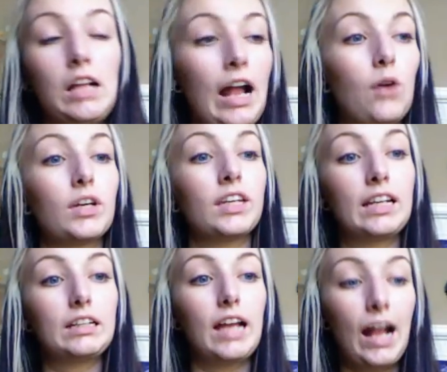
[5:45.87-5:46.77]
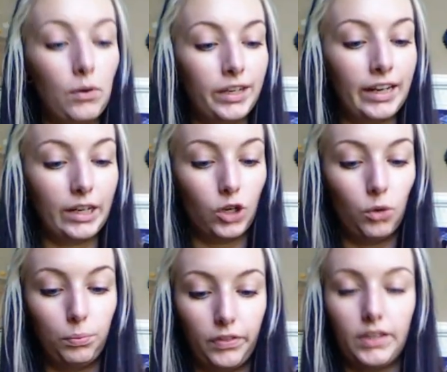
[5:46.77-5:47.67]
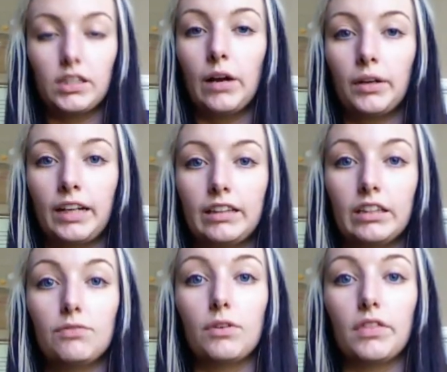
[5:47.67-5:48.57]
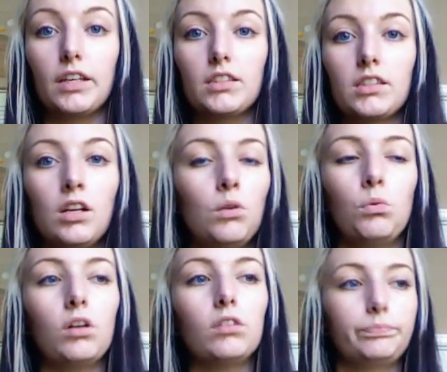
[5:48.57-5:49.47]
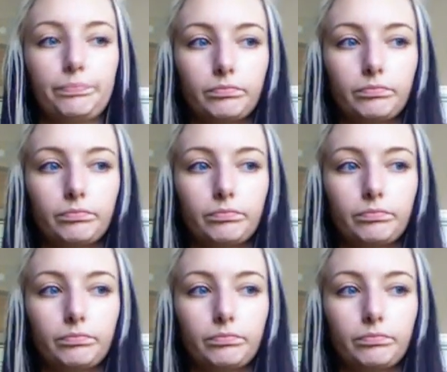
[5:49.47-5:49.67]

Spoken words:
How can I cope with this? How can I live with this? Well,